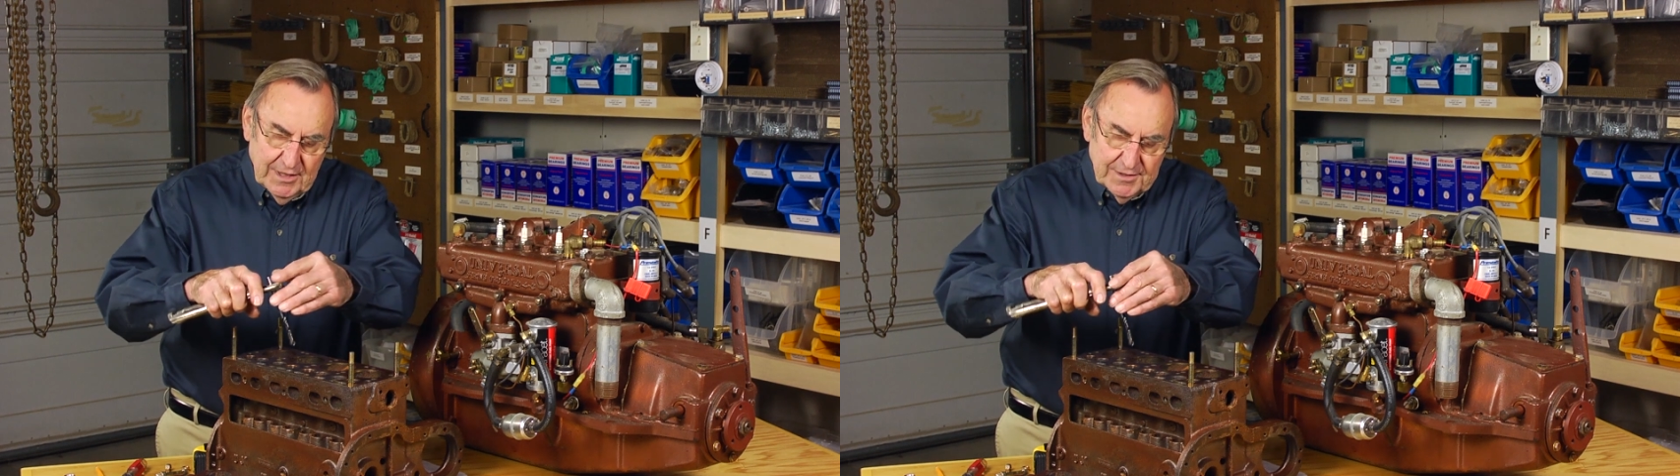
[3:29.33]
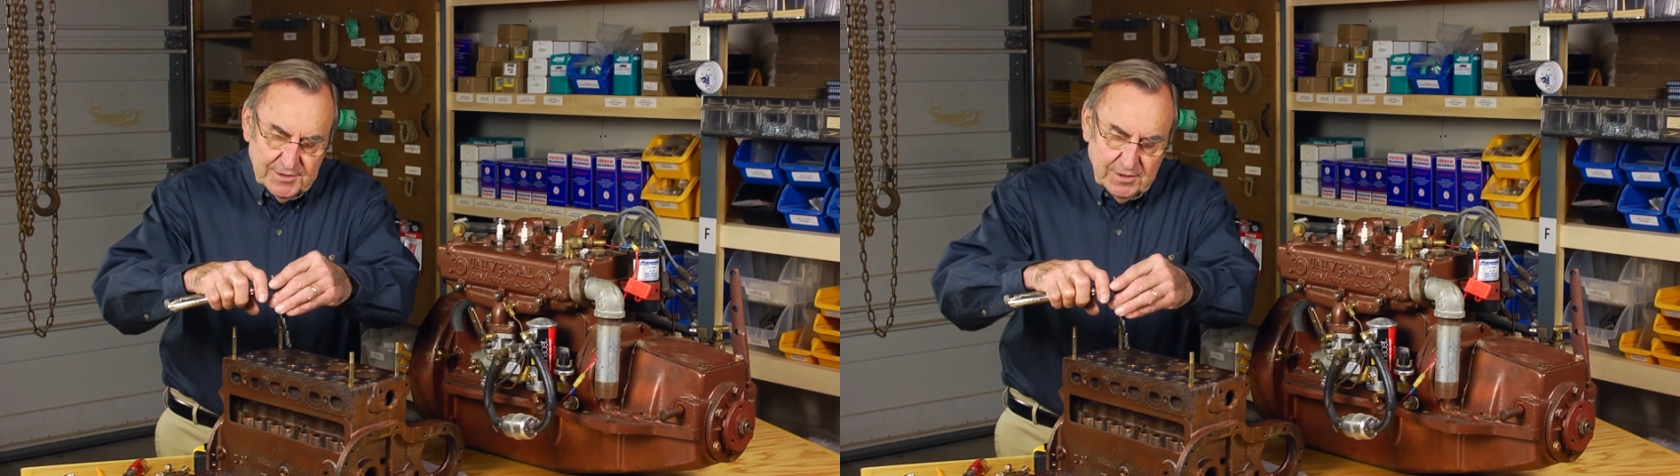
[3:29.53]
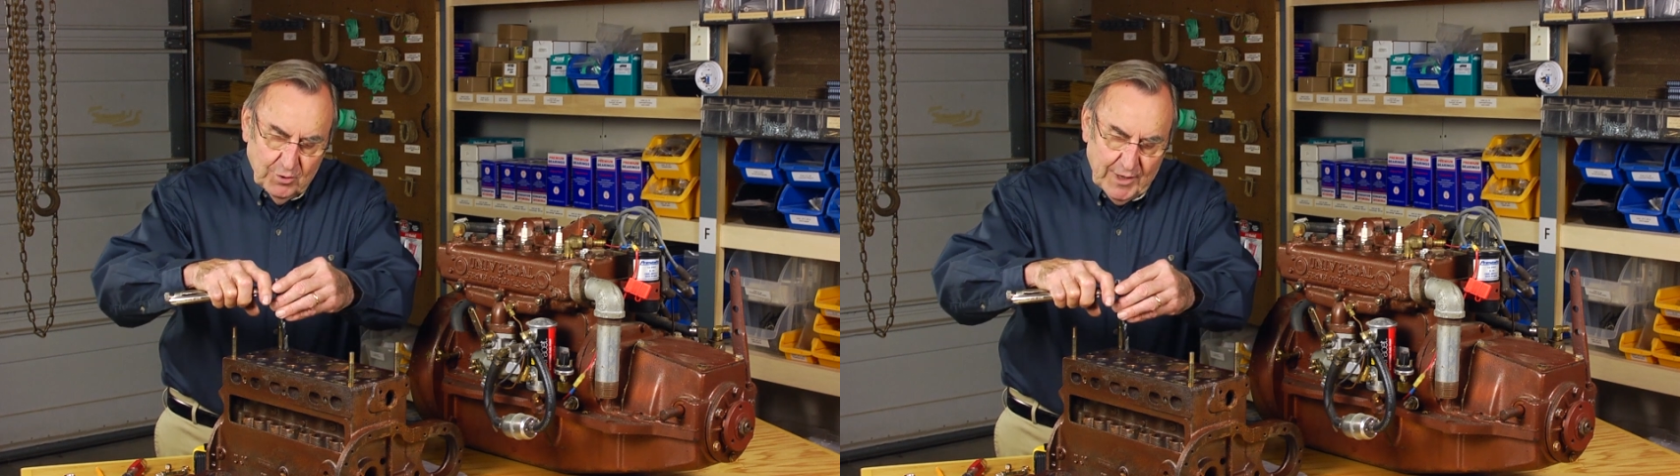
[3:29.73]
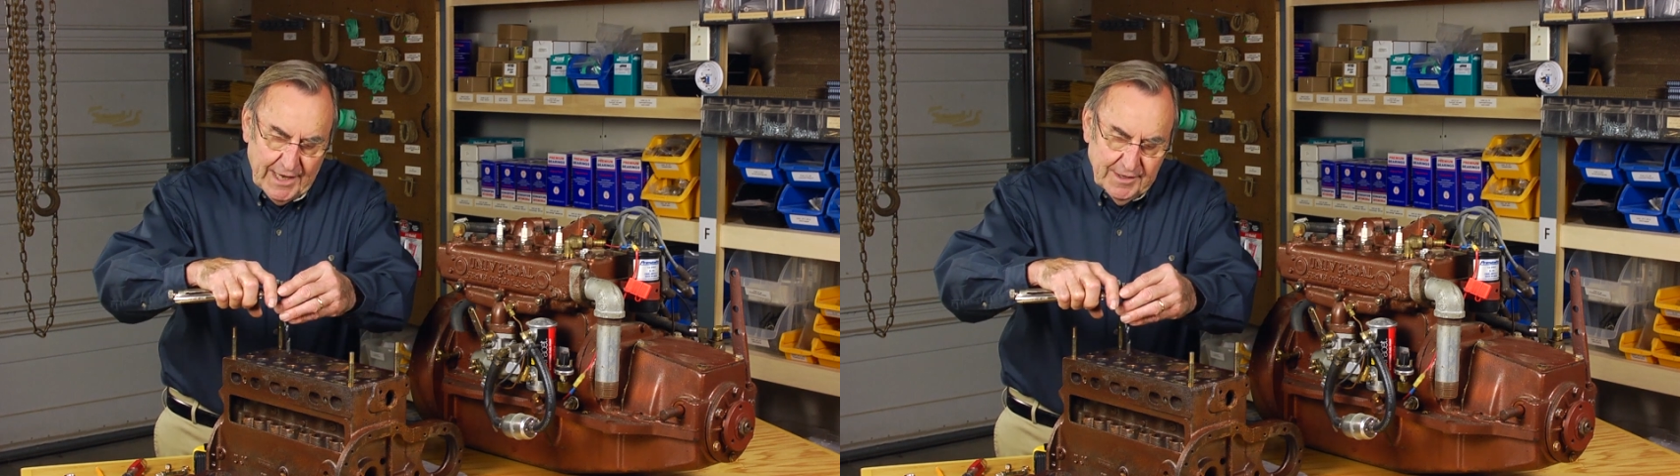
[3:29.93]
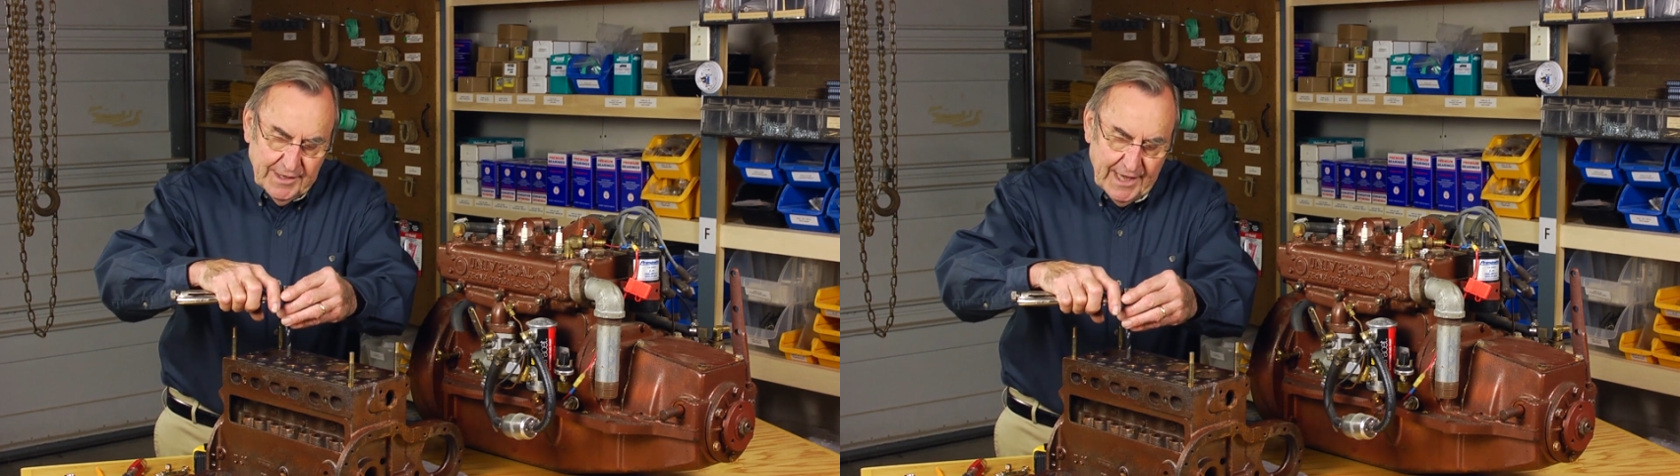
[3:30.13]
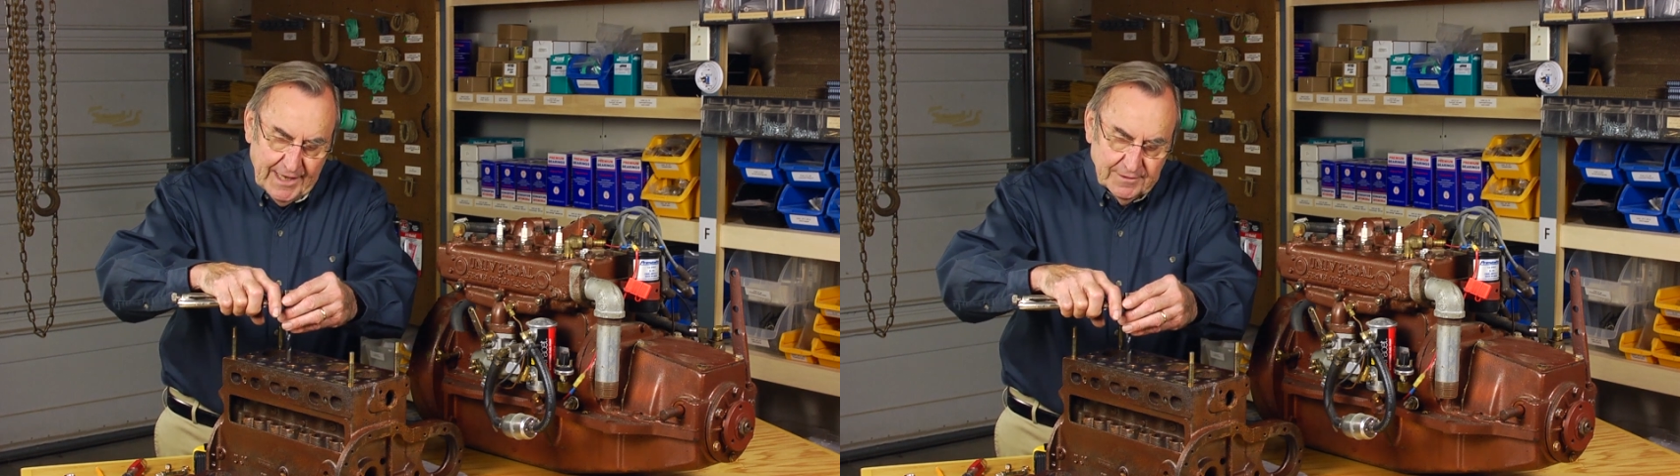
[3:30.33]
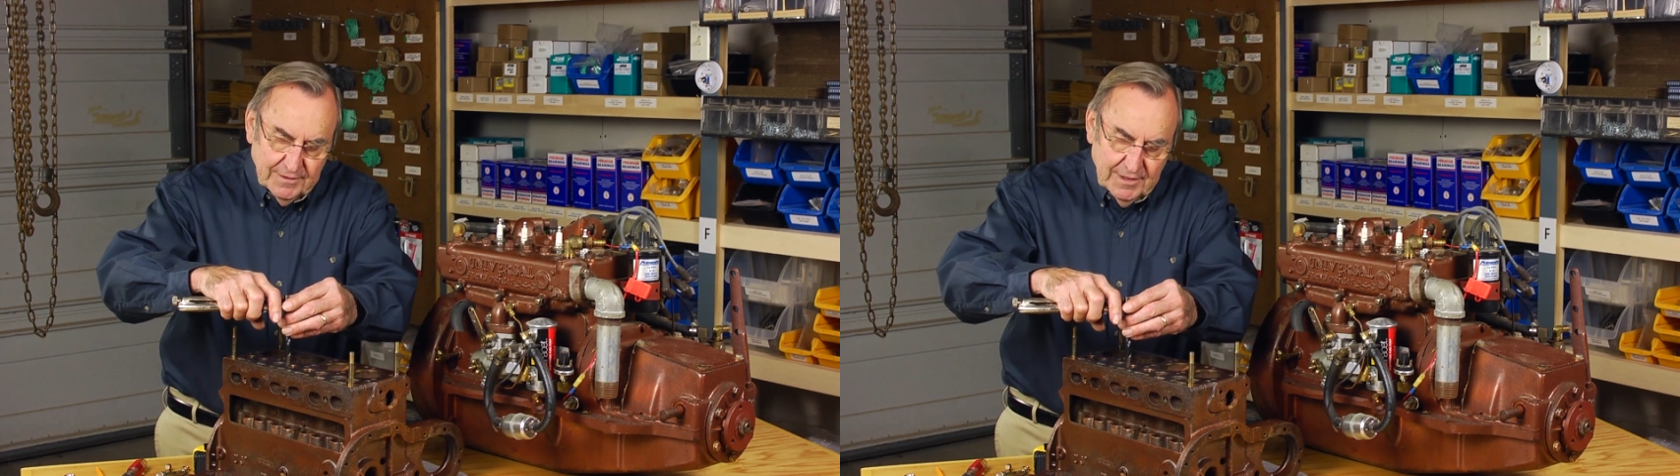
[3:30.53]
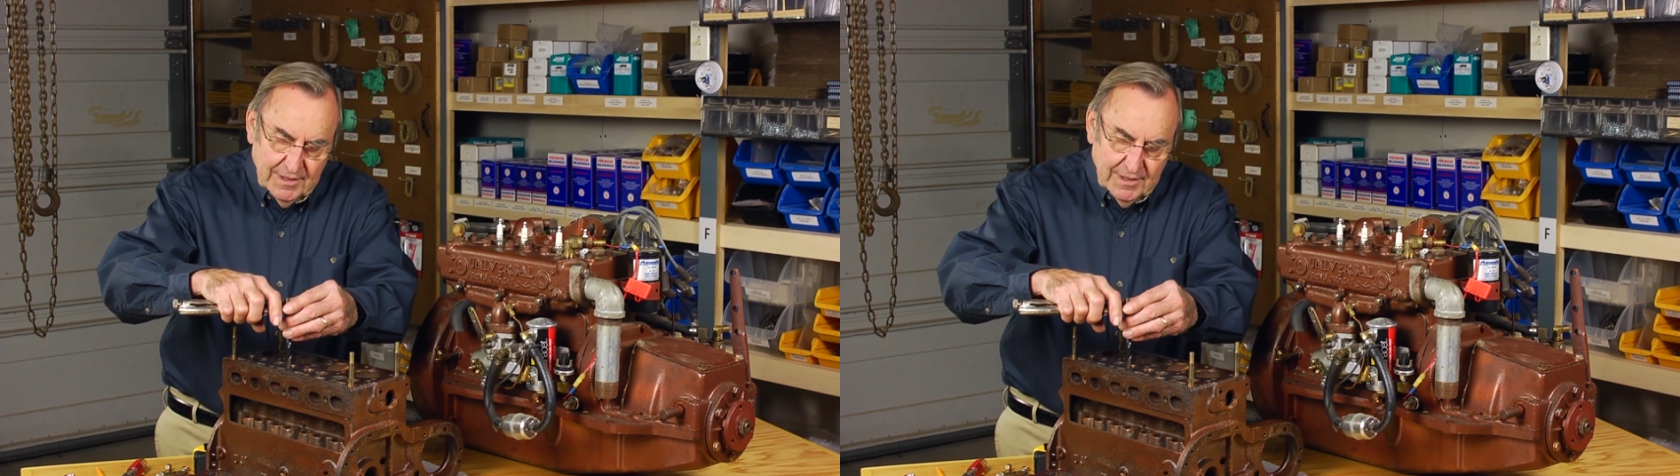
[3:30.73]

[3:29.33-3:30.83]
so I can